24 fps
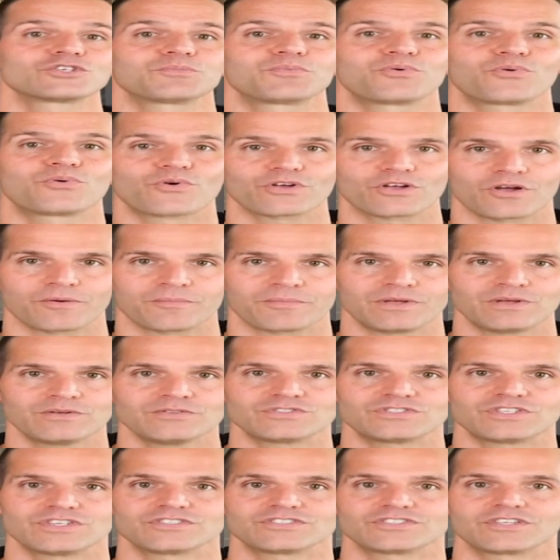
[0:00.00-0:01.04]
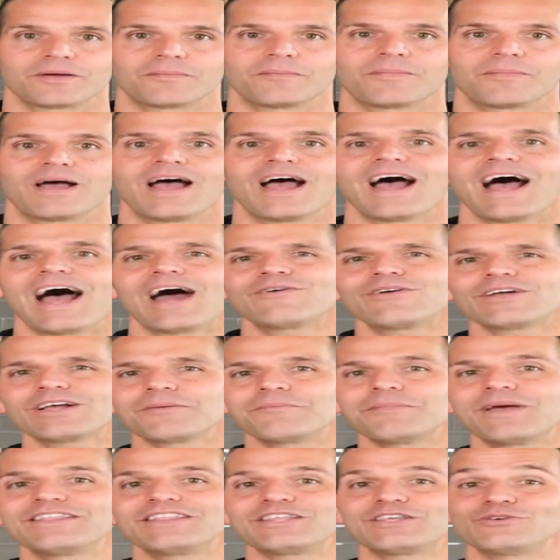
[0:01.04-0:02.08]
support your immune system, I
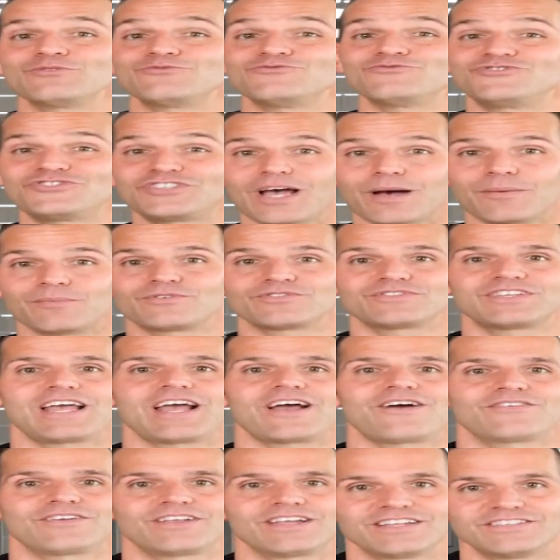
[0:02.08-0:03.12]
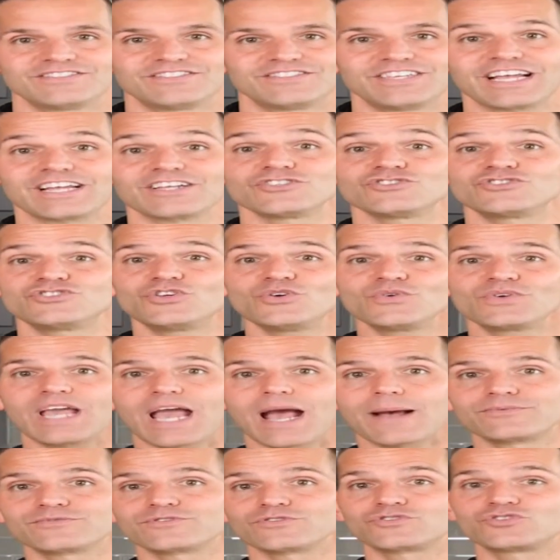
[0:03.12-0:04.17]
recommend that you double down and take two
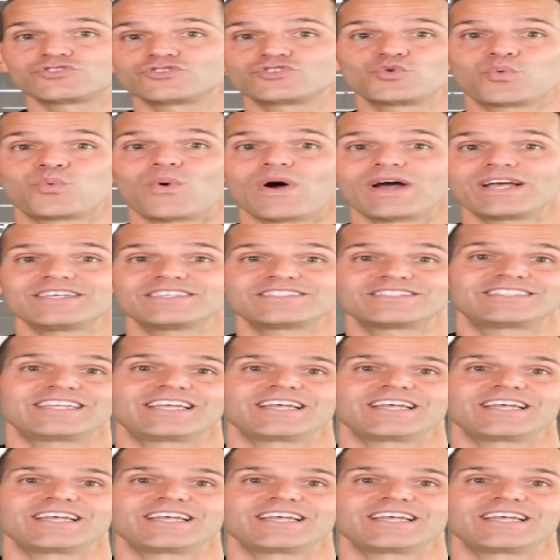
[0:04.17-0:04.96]
capsules twice